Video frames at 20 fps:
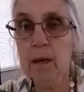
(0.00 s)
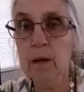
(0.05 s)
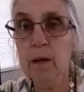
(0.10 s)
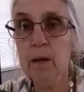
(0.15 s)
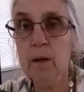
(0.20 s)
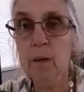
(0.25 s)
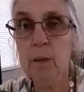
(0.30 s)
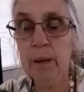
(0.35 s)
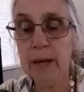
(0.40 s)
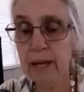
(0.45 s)

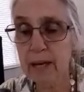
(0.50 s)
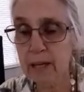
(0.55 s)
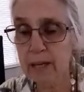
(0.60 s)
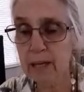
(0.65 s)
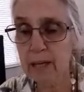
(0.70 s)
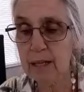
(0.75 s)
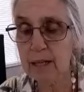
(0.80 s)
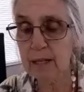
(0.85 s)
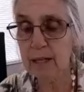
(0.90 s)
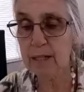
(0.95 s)
Where
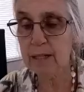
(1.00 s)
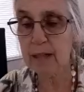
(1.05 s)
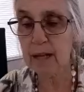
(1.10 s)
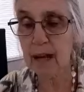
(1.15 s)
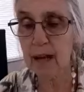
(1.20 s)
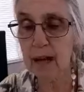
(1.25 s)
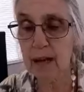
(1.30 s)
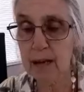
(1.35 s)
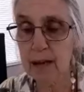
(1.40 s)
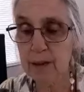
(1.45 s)
is
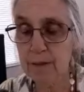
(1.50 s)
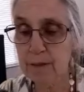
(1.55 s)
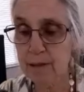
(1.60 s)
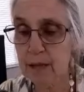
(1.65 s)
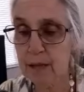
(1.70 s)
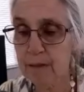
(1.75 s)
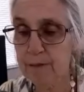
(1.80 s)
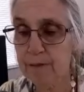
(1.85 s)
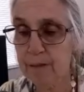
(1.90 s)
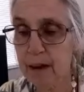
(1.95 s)
our
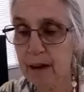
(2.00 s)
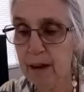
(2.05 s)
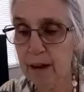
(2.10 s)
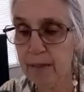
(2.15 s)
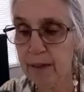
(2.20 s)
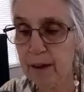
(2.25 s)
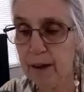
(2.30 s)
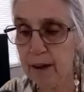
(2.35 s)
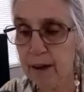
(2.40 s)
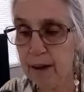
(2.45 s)
Heavenly
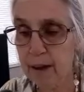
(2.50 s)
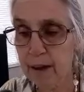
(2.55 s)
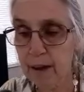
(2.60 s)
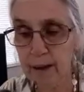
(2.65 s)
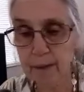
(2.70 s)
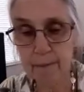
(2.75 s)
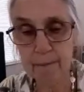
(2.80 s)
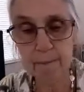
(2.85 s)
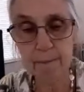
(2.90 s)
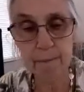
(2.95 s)
Father?
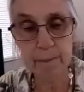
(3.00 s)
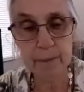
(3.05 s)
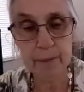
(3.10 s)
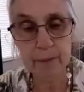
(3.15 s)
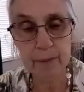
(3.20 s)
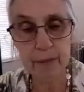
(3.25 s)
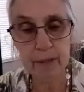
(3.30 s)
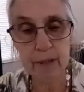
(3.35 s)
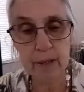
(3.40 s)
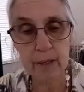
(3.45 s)

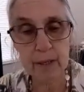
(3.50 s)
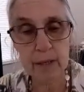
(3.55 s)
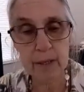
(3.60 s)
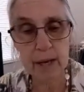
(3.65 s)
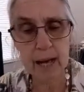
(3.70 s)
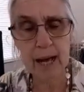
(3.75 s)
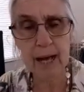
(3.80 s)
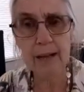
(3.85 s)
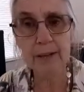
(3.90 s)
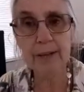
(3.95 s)

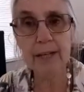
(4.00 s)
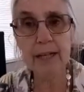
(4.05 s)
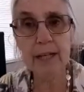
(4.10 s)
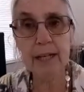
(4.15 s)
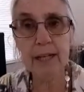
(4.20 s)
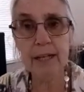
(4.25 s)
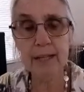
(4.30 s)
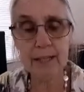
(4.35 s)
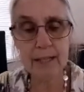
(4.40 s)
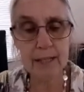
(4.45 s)
How could he
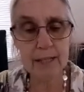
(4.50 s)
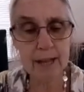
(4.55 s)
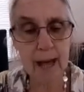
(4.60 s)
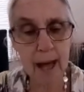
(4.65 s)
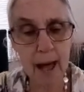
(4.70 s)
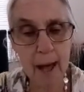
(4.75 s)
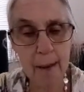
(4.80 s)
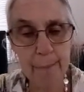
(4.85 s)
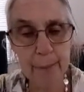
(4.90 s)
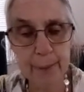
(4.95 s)
let this
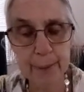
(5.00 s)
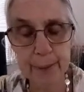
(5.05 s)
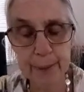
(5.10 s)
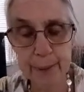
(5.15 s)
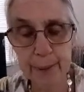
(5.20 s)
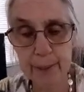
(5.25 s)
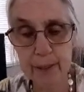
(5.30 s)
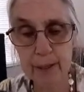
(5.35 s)
happen?